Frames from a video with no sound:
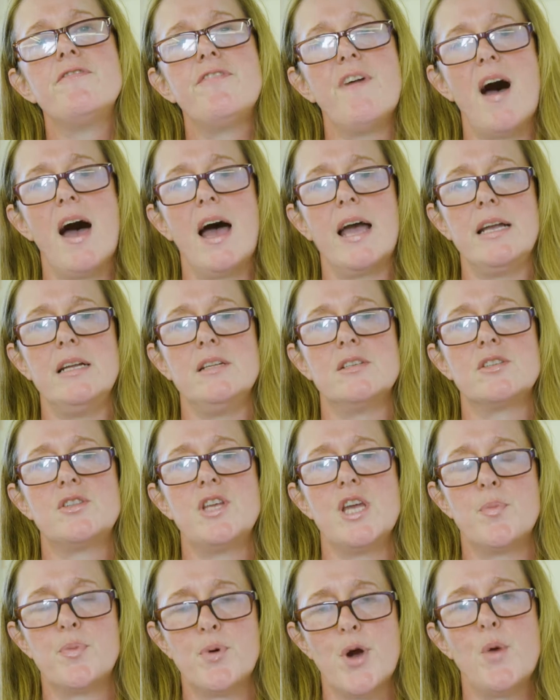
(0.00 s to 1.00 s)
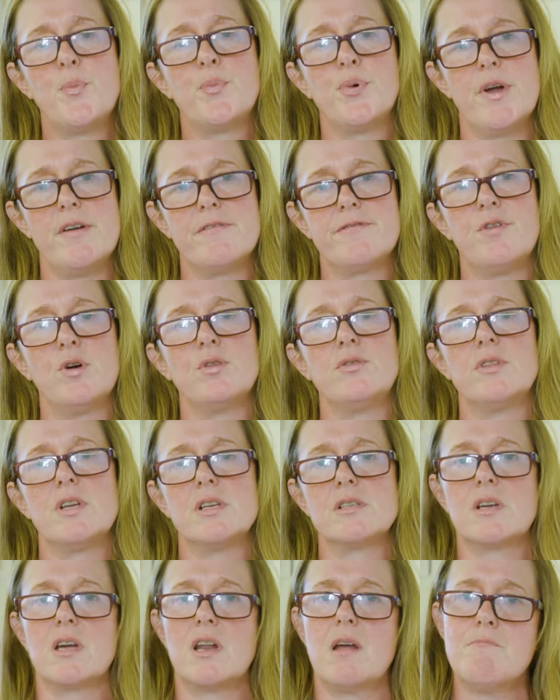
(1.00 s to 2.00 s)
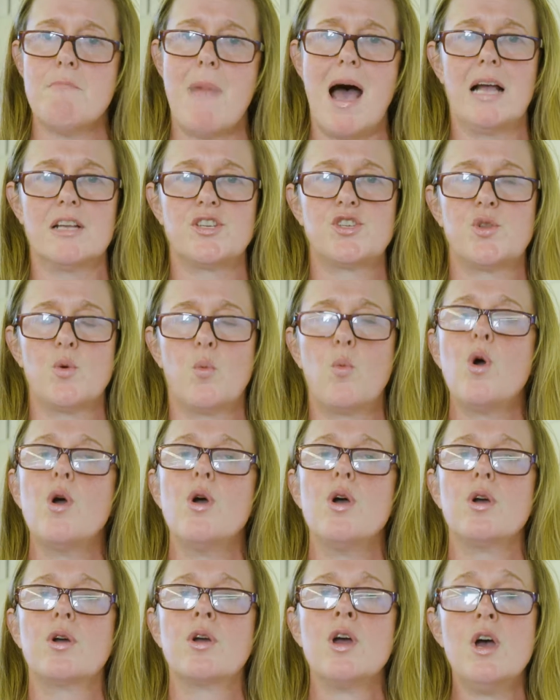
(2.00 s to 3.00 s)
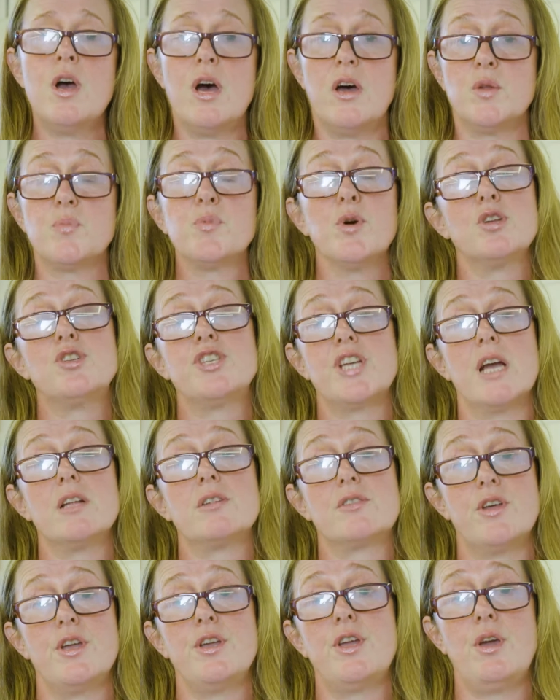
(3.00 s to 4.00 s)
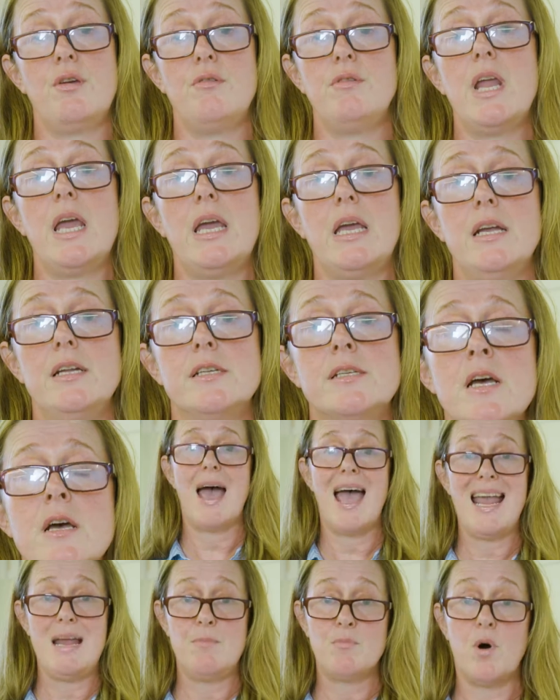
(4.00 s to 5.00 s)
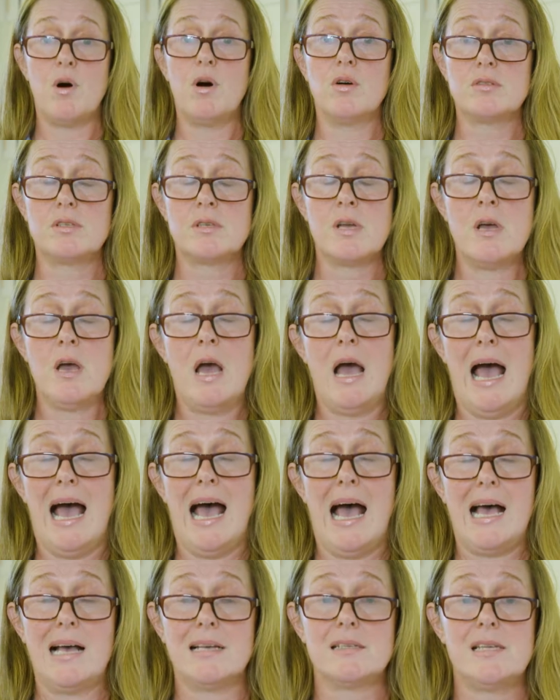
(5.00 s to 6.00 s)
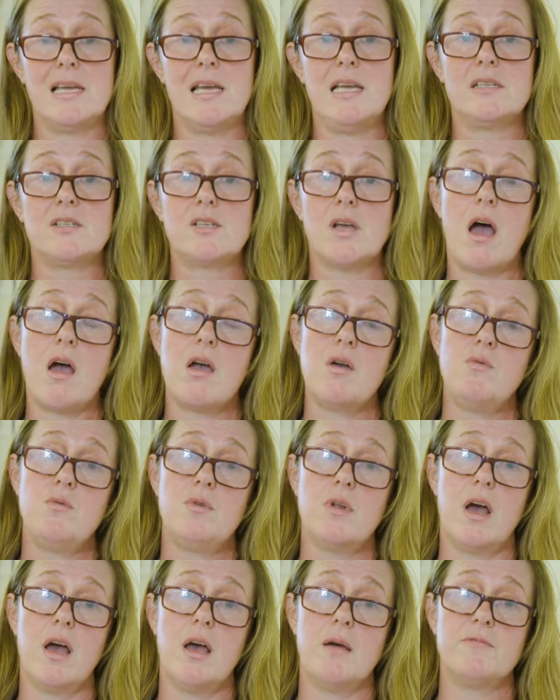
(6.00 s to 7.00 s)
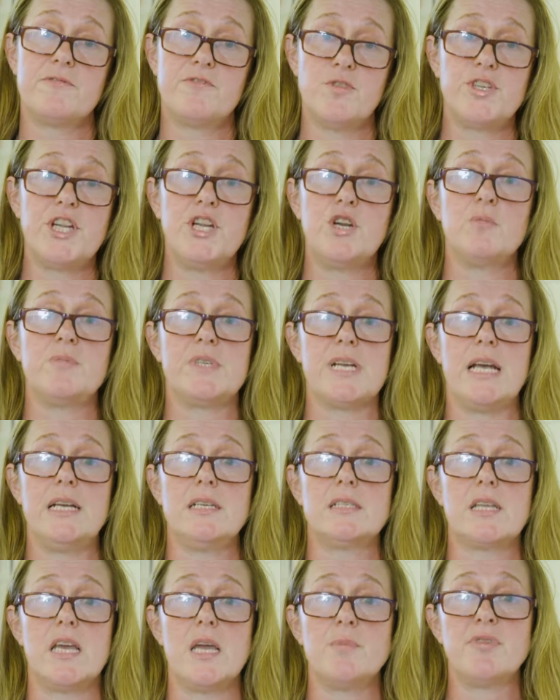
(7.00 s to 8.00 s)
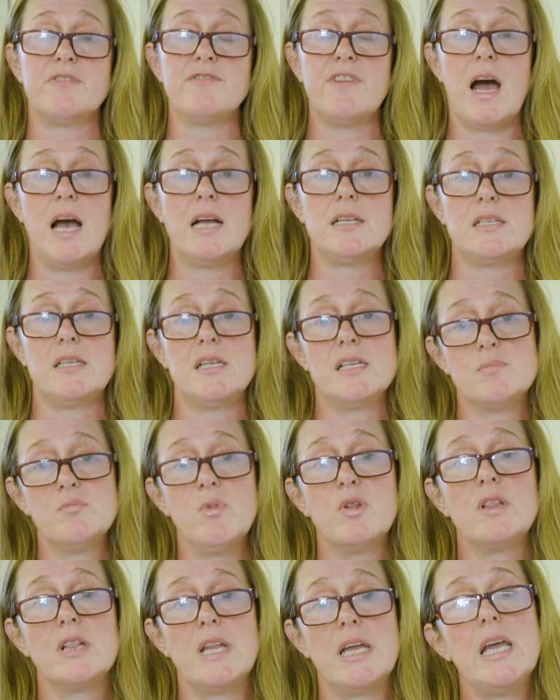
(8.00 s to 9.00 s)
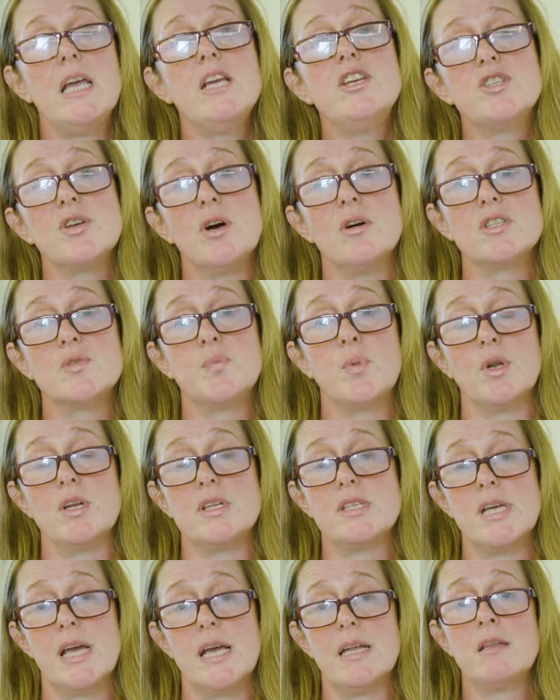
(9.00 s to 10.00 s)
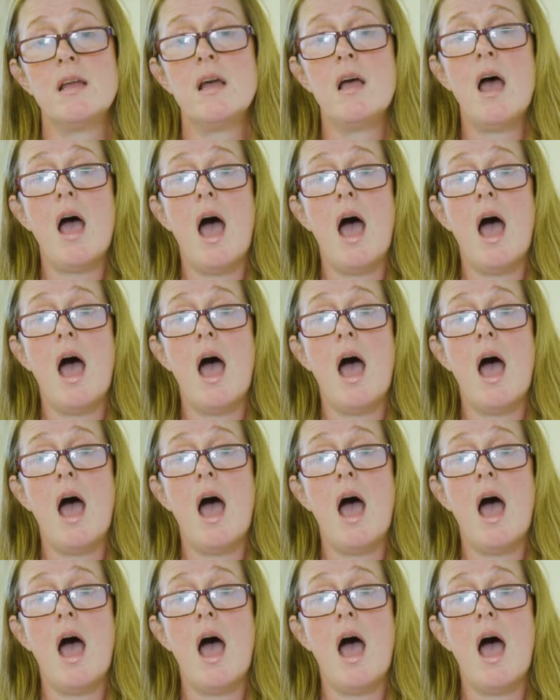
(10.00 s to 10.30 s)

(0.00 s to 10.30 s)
find the appropriate fund that's going to match the work and the project that you need. AMOT has its own funding updates that it provides in its monthly eShot bulletin,